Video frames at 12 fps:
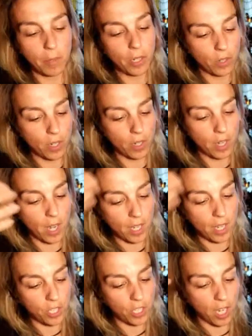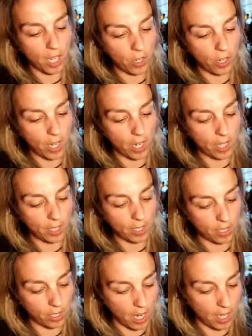guides. Check in with your ancestor
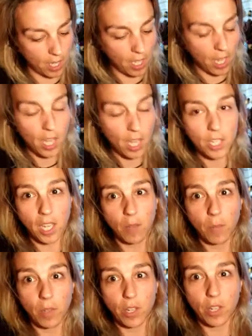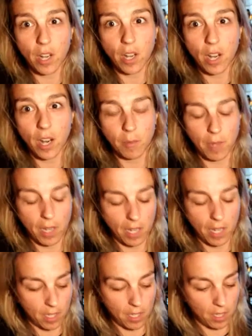guides. Check in with your heart space.
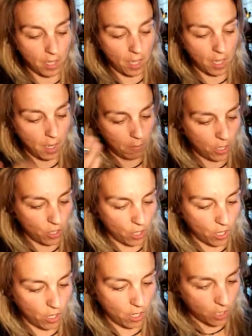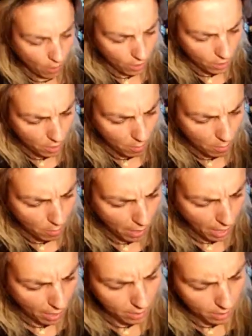Make sure your chakras are
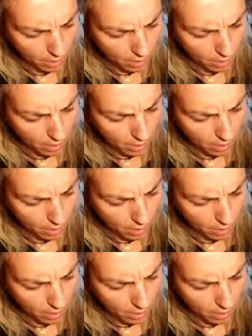balanced.